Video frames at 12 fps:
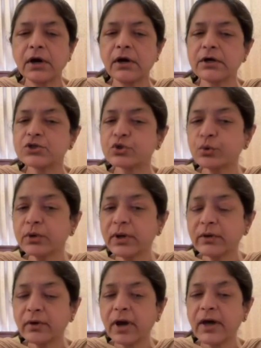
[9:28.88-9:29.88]
School
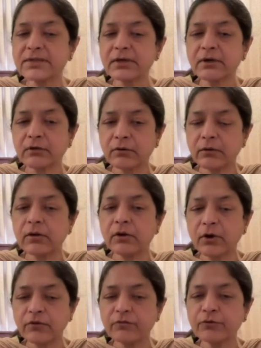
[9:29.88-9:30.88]
has a
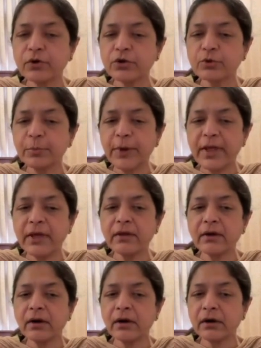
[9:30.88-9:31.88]
lot of role to
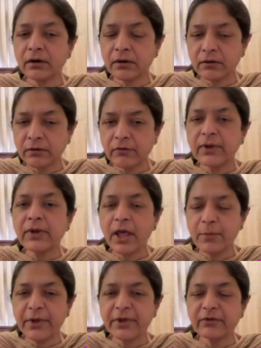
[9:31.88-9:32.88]
play in
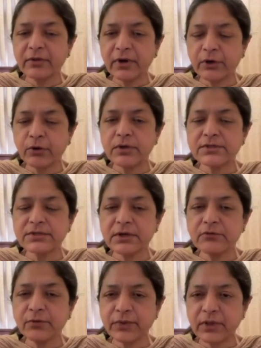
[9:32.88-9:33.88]
helping the
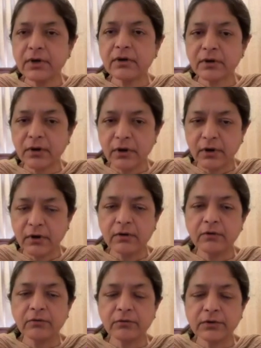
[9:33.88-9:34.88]
adolescent with her
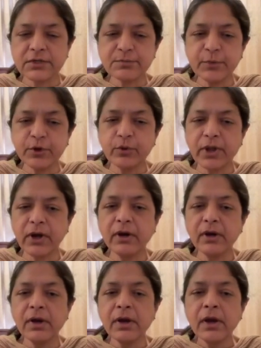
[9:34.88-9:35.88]
dysmenorrhea.
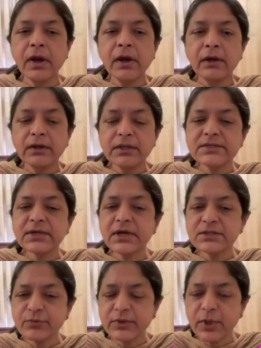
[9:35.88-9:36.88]

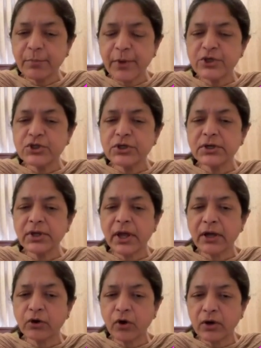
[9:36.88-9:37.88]
Discuss with the patient
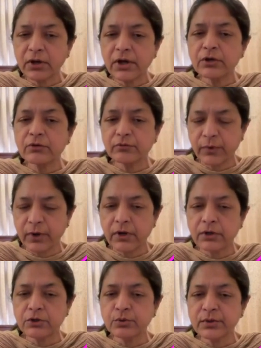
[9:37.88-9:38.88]
and call her
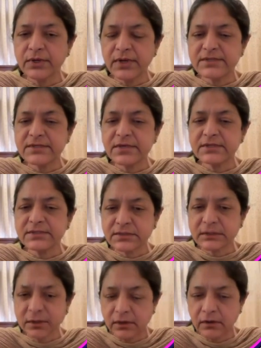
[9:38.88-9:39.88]
to
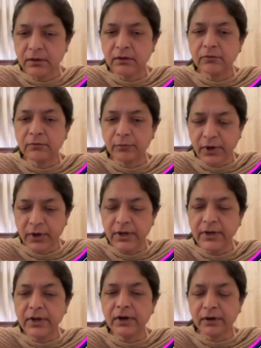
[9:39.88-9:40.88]
reassess
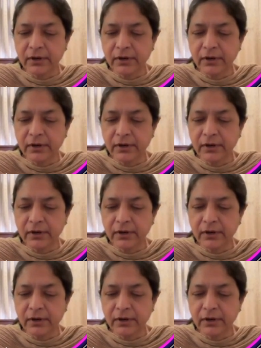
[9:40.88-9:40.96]
earlier,